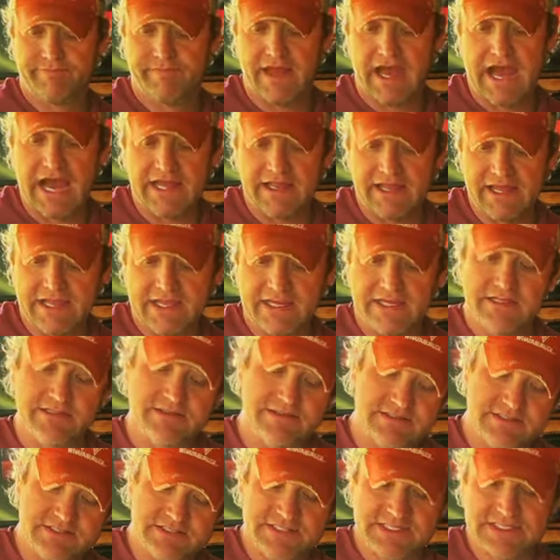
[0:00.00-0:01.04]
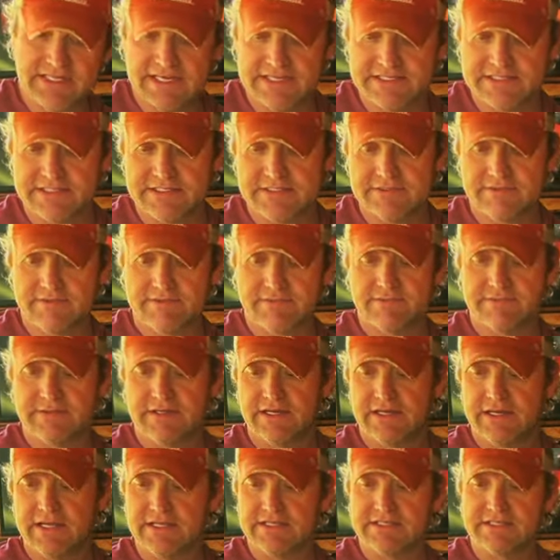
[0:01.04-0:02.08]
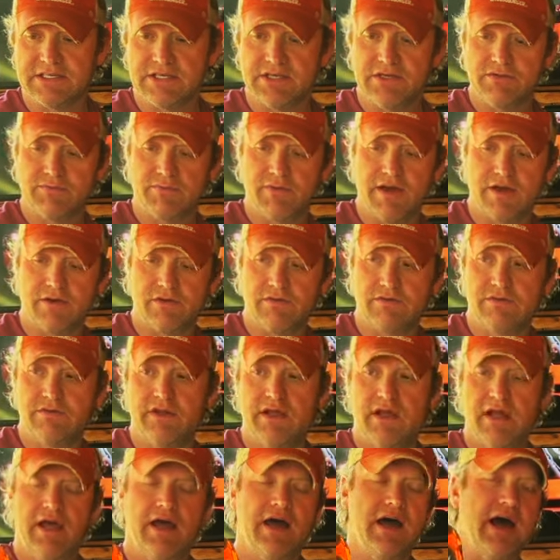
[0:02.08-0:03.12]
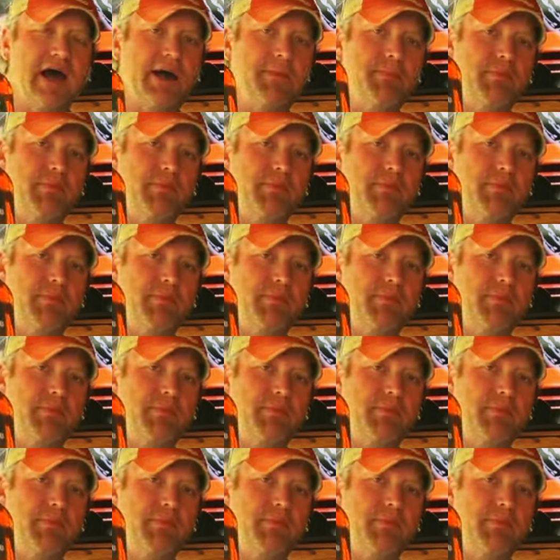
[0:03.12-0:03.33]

I like it. She doesn't. It's a good bottle. I